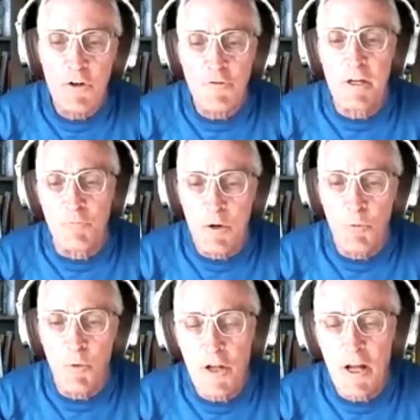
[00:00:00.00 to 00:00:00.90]
It's a it's
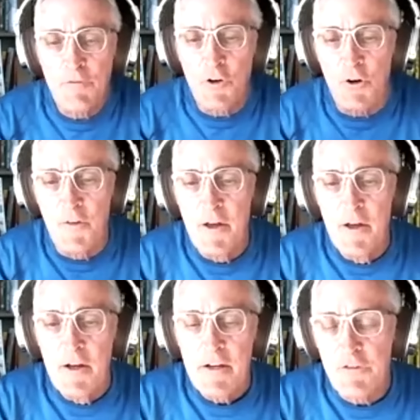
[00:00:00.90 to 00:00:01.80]
a challenge, I
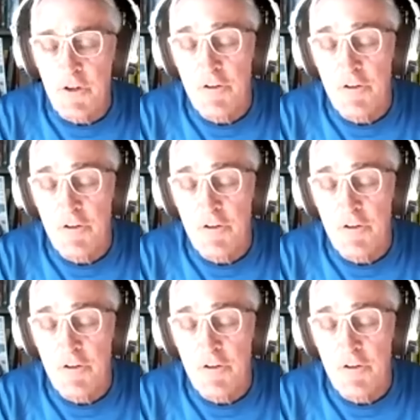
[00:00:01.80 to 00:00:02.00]
understand, but it,